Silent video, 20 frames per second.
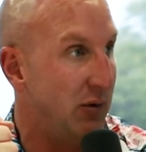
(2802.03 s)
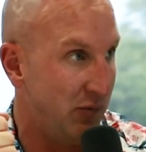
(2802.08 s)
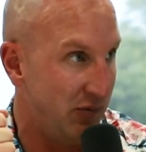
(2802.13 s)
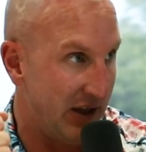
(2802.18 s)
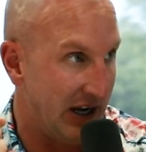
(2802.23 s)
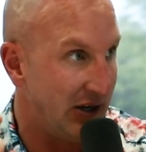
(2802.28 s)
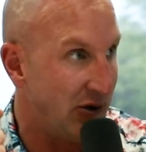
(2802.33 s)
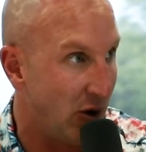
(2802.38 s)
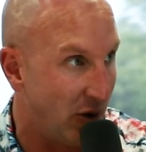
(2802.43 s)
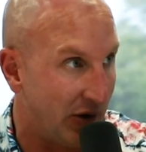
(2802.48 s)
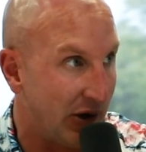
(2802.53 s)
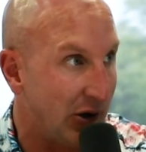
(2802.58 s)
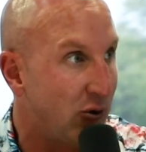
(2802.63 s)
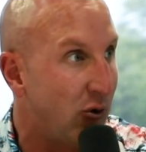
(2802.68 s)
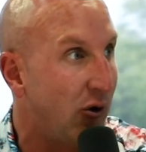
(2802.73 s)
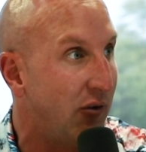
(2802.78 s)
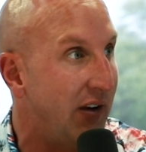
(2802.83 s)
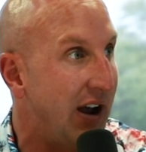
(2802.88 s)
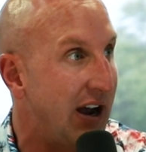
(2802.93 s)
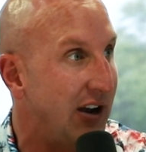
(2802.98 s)
they know their
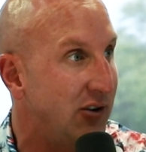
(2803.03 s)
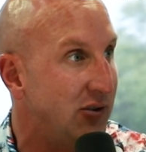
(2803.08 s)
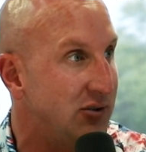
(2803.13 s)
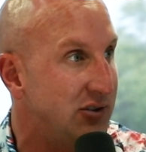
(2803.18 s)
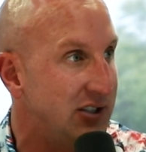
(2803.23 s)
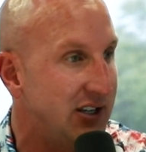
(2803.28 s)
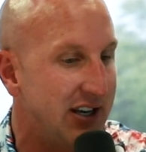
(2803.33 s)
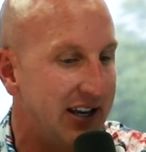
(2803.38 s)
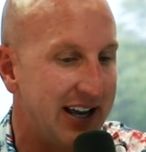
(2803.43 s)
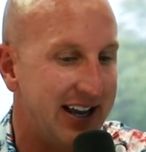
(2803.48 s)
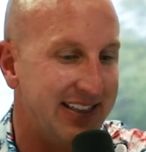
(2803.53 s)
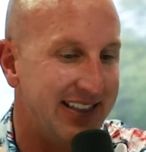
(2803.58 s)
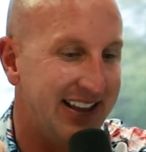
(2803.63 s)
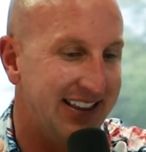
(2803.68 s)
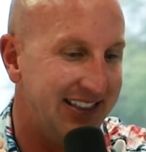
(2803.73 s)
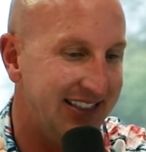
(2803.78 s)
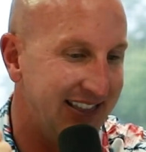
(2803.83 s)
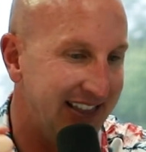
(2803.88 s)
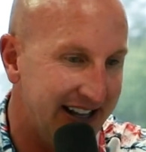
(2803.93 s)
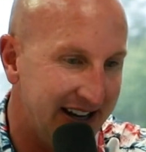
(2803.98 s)
core values, and they
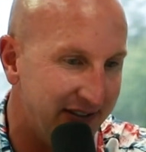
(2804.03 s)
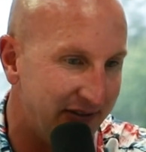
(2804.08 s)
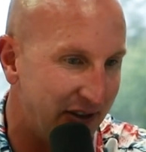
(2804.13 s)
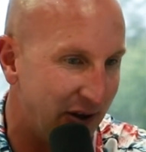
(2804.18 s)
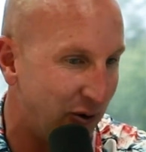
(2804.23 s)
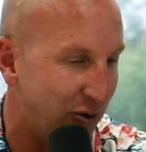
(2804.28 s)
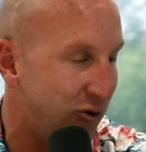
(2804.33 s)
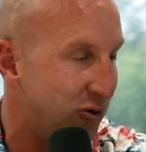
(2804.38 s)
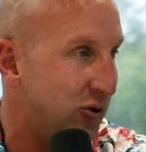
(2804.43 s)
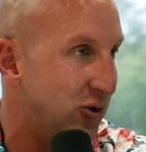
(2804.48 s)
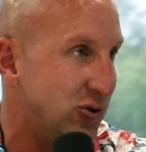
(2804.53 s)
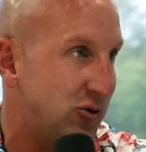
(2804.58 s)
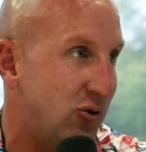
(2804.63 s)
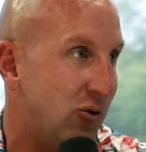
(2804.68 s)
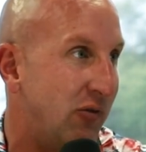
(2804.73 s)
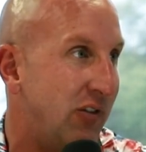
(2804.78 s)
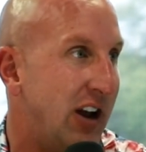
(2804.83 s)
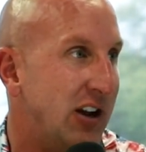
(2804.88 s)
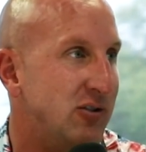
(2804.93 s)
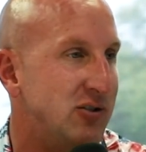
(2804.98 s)
live those
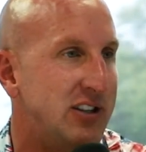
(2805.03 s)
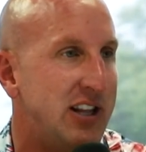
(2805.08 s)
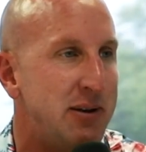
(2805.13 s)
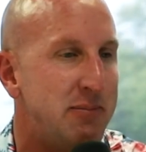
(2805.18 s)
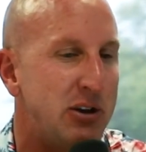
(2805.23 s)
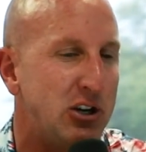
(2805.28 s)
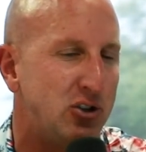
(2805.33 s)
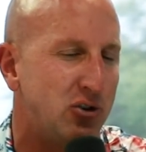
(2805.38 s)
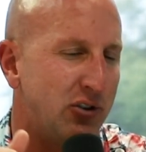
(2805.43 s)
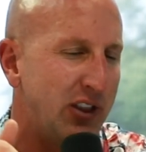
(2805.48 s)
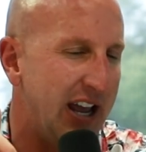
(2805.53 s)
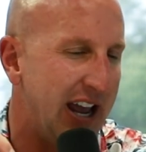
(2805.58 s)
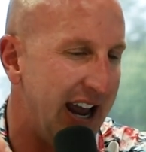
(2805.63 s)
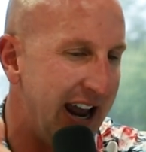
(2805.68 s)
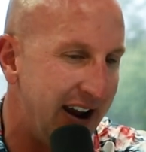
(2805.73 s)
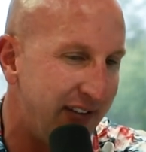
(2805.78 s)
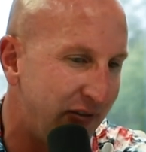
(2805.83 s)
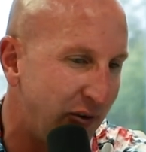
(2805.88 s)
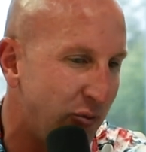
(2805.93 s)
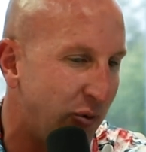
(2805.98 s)
core values, and they make sure that
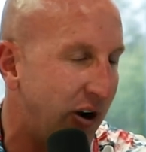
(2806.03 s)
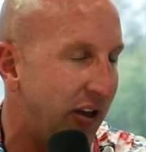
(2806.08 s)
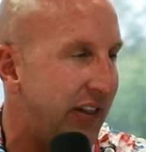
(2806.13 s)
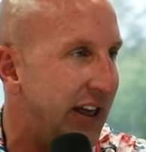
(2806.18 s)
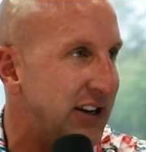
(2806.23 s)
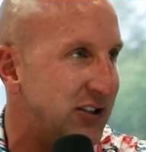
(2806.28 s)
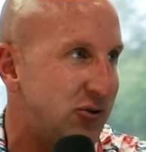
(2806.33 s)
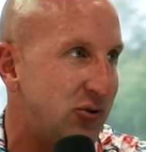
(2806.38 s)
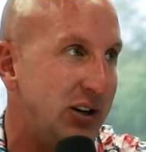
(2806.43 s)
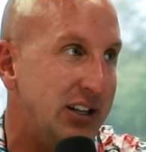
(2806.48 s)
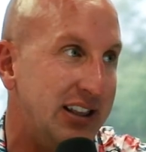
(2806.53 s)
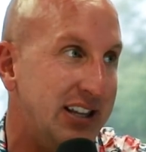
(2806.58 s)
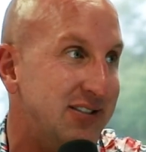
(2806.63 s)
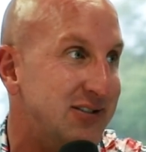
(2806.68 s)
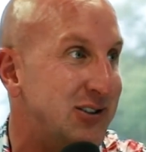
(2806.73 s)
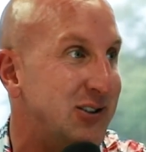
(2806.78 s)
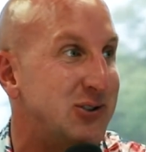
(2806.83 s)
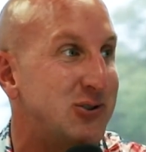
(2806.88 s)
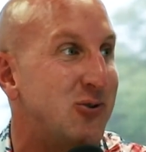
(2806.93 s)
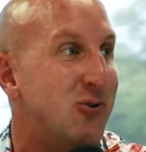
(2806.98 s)
everyone on that street
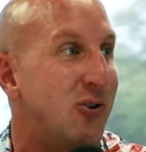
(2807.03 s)
lives those